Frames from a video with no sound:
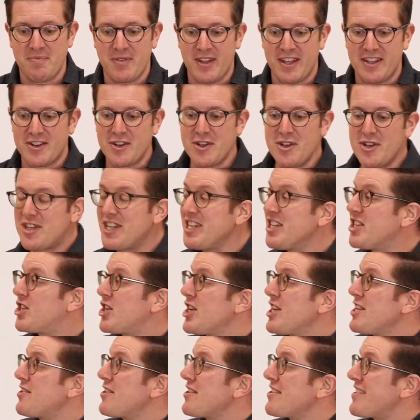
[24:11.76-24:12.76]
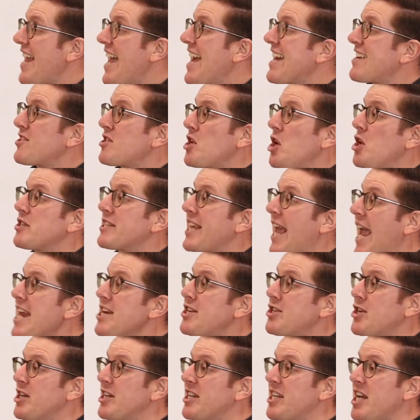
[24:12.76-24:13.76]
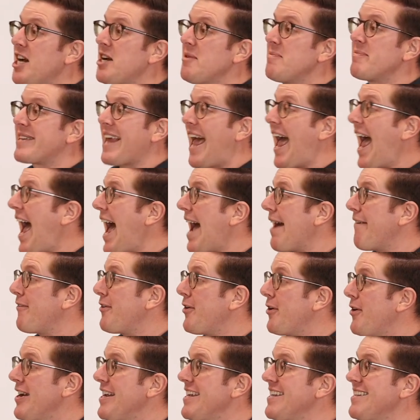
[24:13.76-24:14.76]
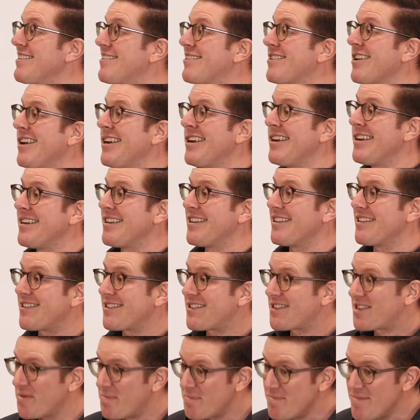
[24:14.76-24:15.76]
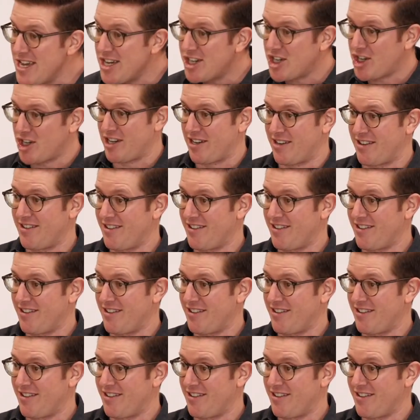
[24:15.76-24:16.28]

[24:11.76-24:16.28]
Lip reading: Now you see, Jesus' exaltation comes after his submission,